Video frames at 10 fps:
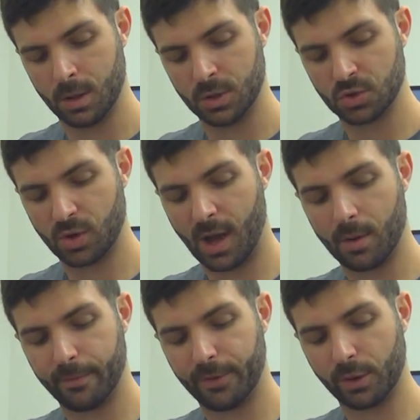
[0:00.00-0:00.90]
So now
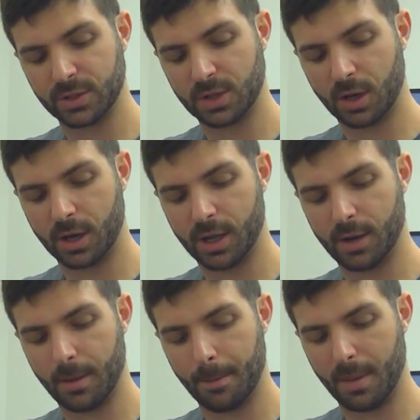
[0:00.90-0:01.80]
I'm focusing
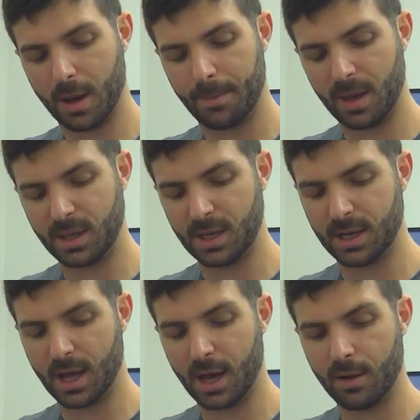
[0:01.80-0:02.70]
on my pinky
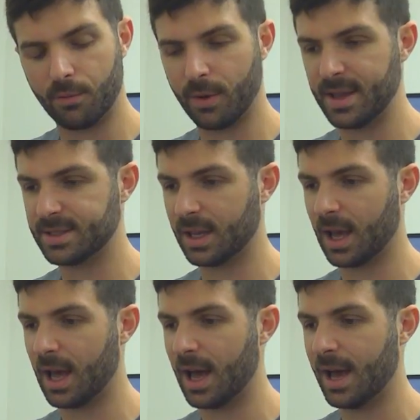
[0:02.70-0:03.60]
not raising
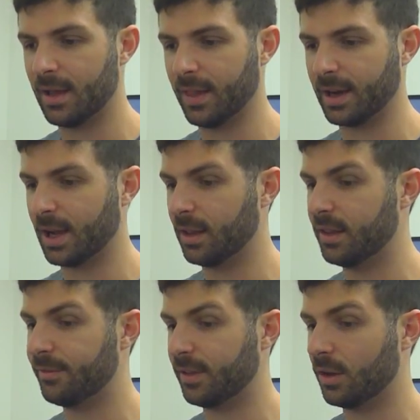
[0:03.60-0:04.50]
high, like not
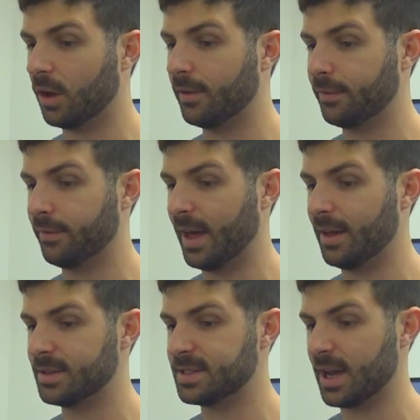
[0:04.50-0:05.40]
lifting off of
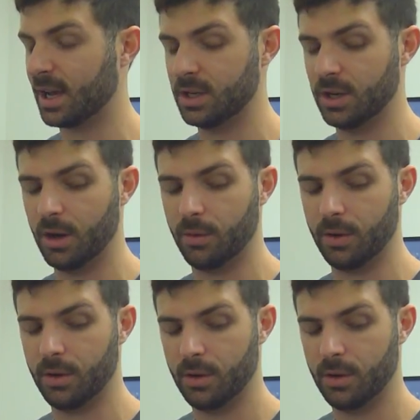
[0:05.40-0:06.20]
that 2nd note